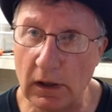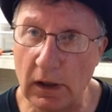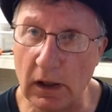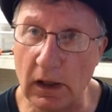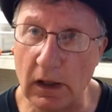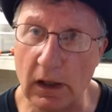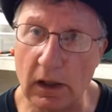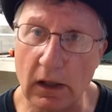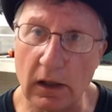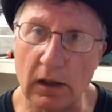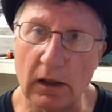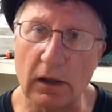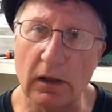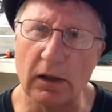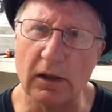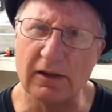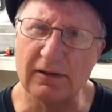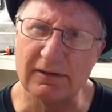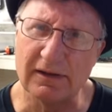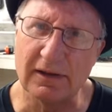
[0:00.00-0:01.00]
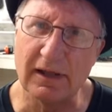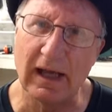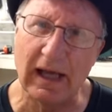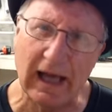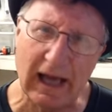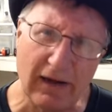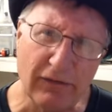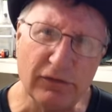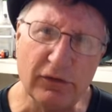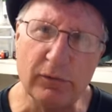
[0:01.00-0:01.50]

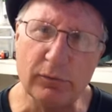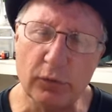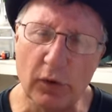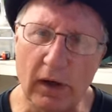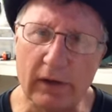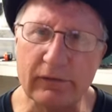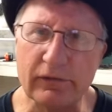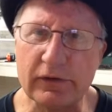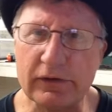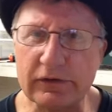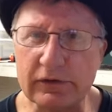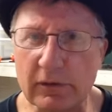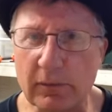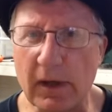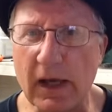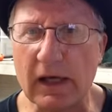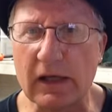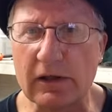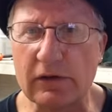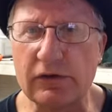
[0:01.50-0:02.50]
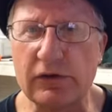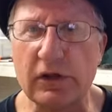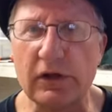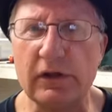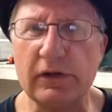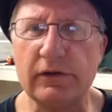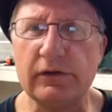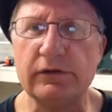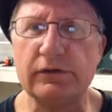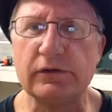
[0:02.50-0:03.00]
after breakfast, the mac and
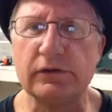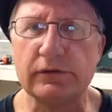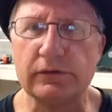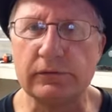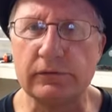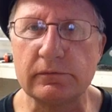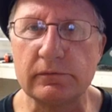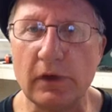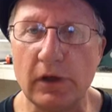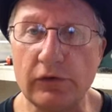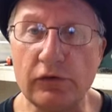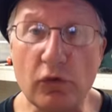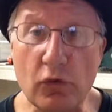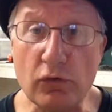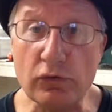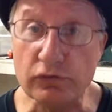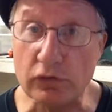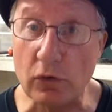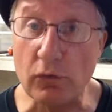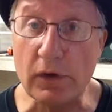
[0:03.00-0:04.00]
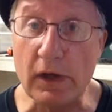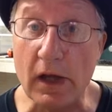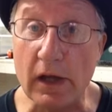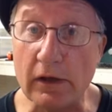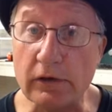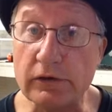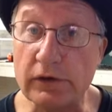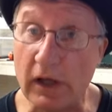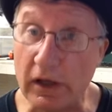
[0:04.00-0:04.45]
cheese is okay.